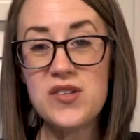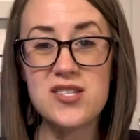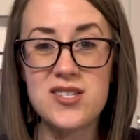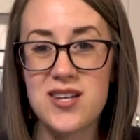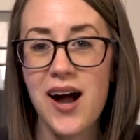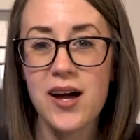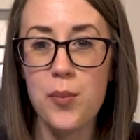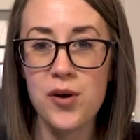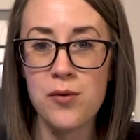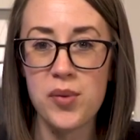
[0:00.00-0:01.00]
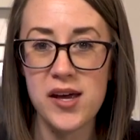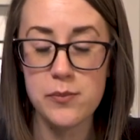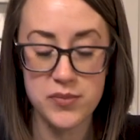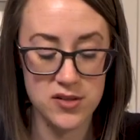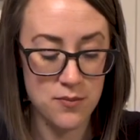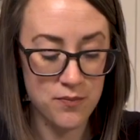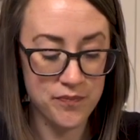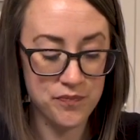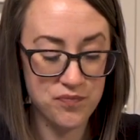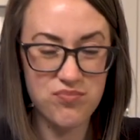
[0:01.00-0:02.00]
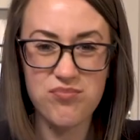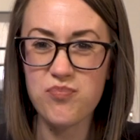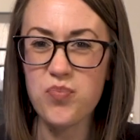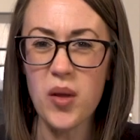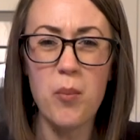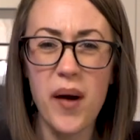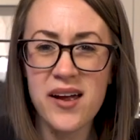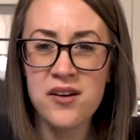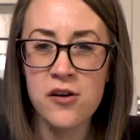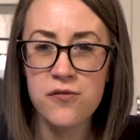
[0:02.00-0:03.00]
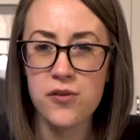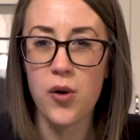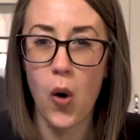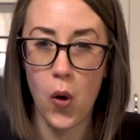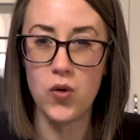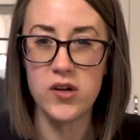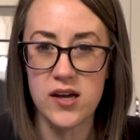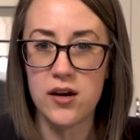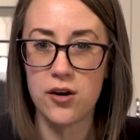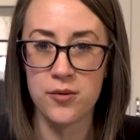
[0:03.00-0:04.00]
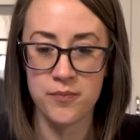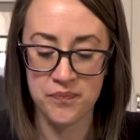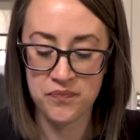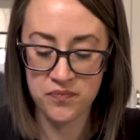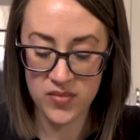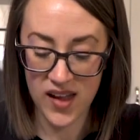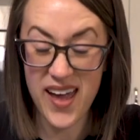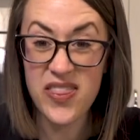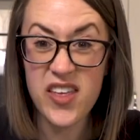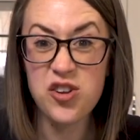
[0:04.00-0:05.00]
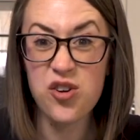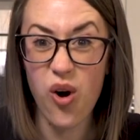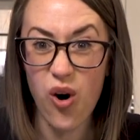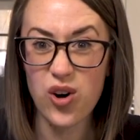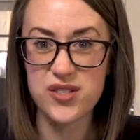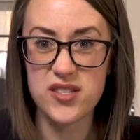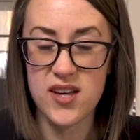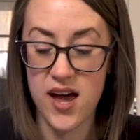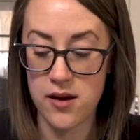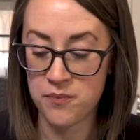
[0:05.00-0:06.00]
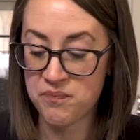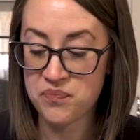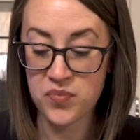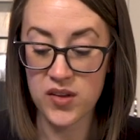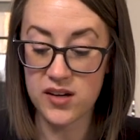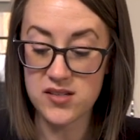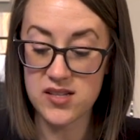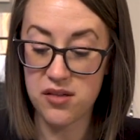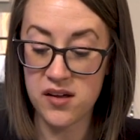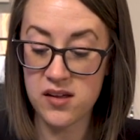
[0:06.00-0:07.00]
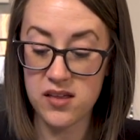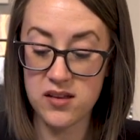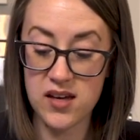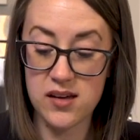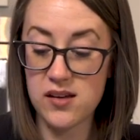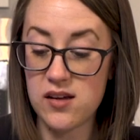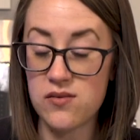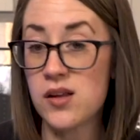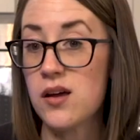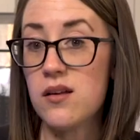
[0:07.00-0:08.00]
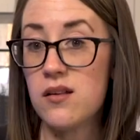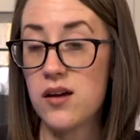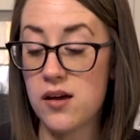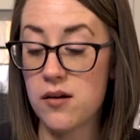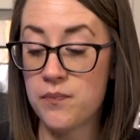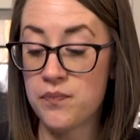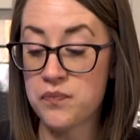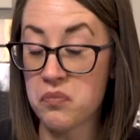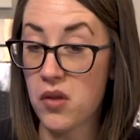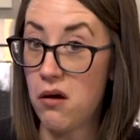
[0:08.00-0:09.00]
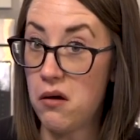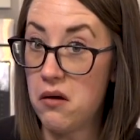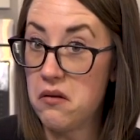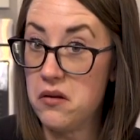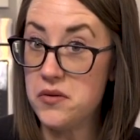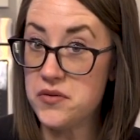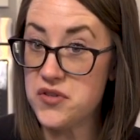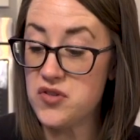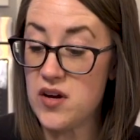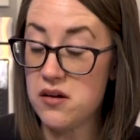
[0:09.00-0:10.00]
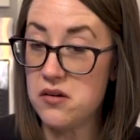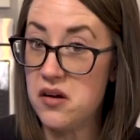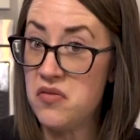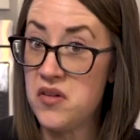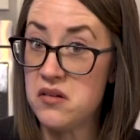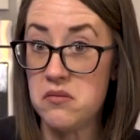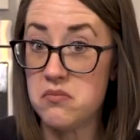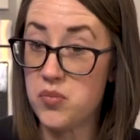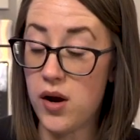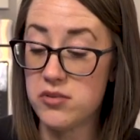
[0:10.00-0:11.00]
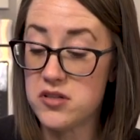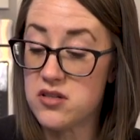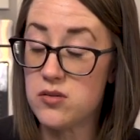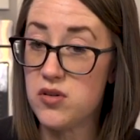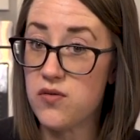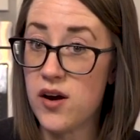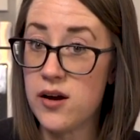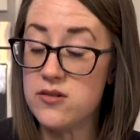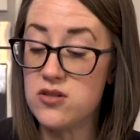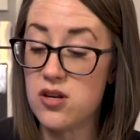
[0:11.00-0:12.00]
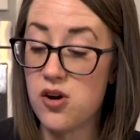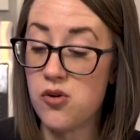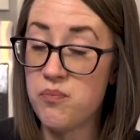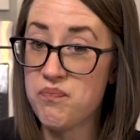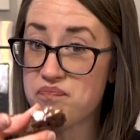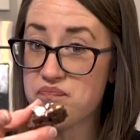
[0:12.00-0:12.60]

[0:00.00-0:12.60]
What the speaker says: stock up on Peeps, buy enough for the whole year, and then you're all set. Because I think that they could even get like a little stale and they'd probably still be fine. So